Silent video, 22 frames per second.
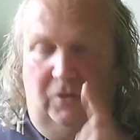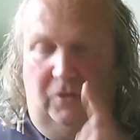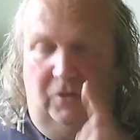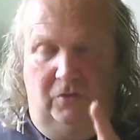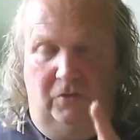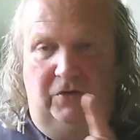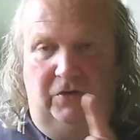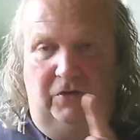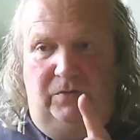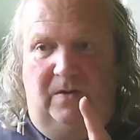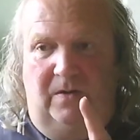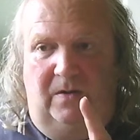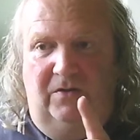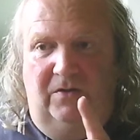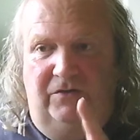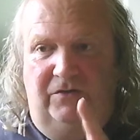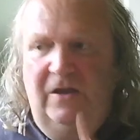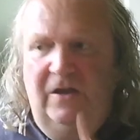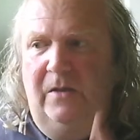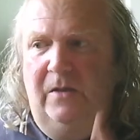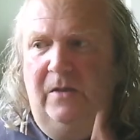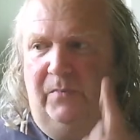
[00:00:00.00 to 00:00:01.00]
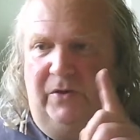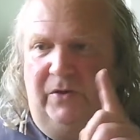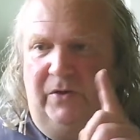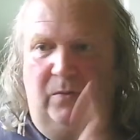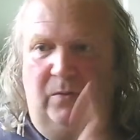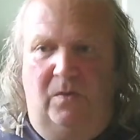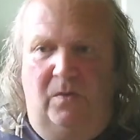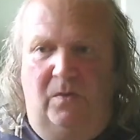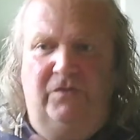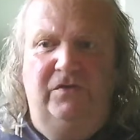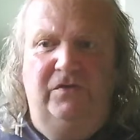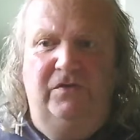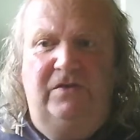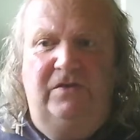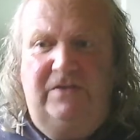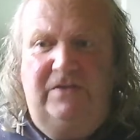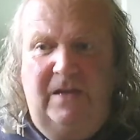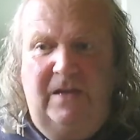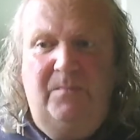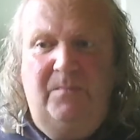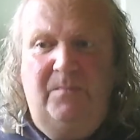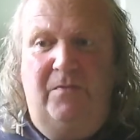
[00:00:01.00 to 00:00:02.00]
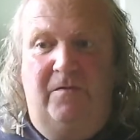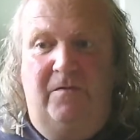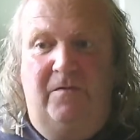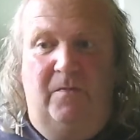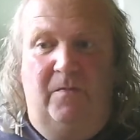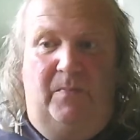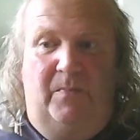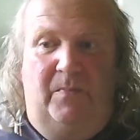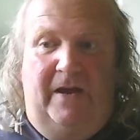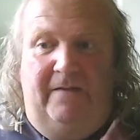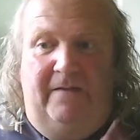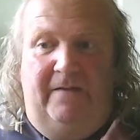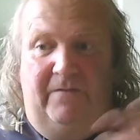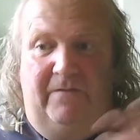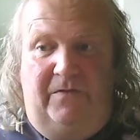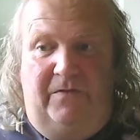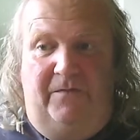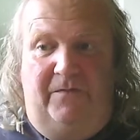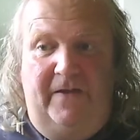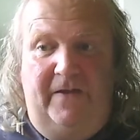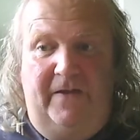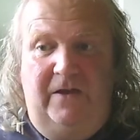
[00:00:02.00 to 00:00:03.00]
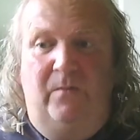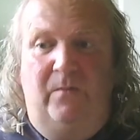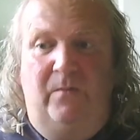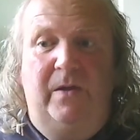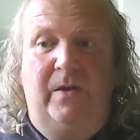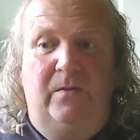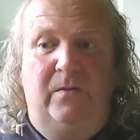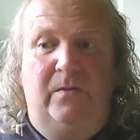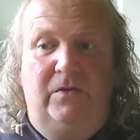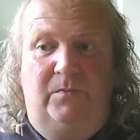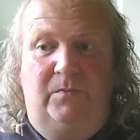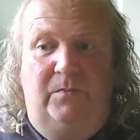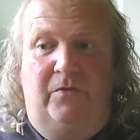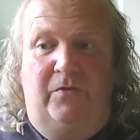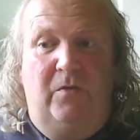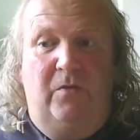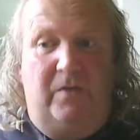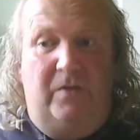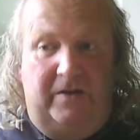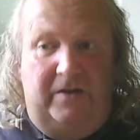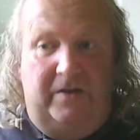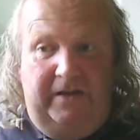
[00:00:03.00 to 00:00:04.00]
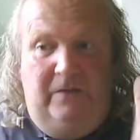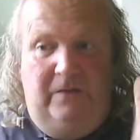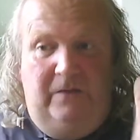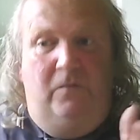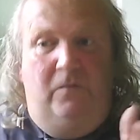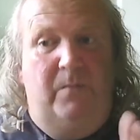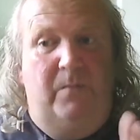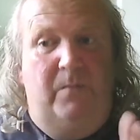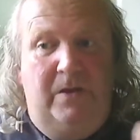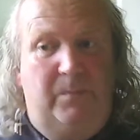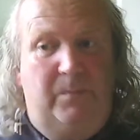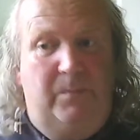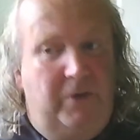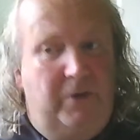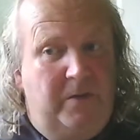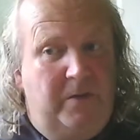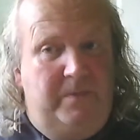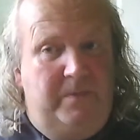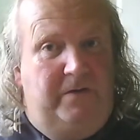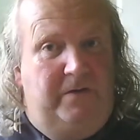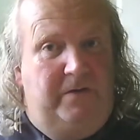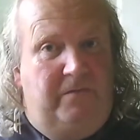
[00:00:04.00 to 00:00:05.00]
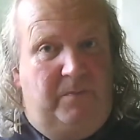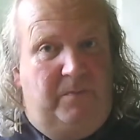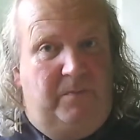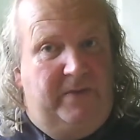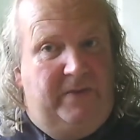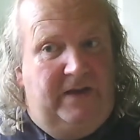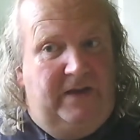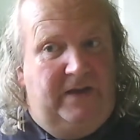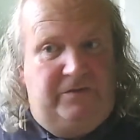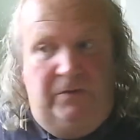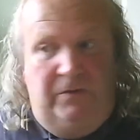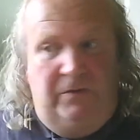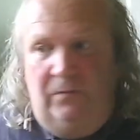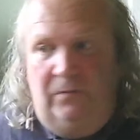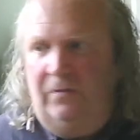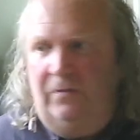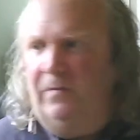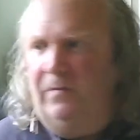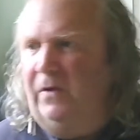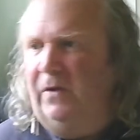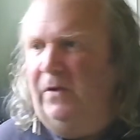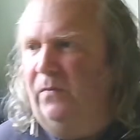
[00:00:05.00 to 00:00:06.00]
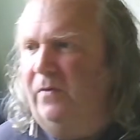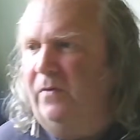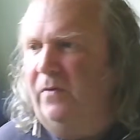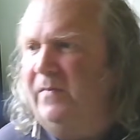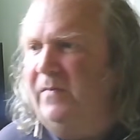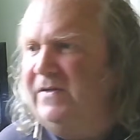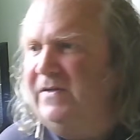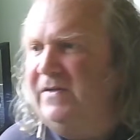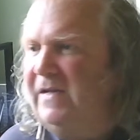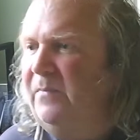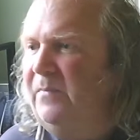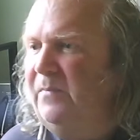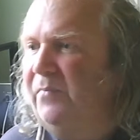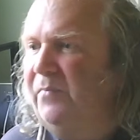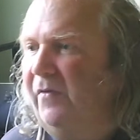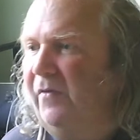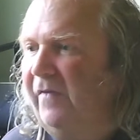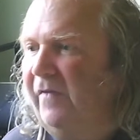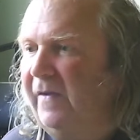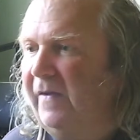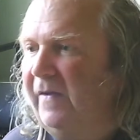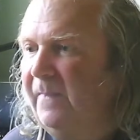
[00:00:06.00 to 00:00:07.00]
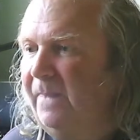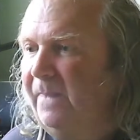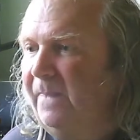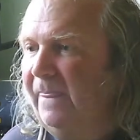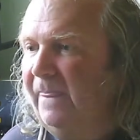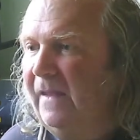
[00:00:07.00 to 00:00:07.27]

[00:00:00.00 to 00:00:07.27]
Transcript: coloured ones, but it wasn't a temporary repair. If the finger wheel was broken, it would be a permanent repair, so it wouldn't it wouldn't be temporary.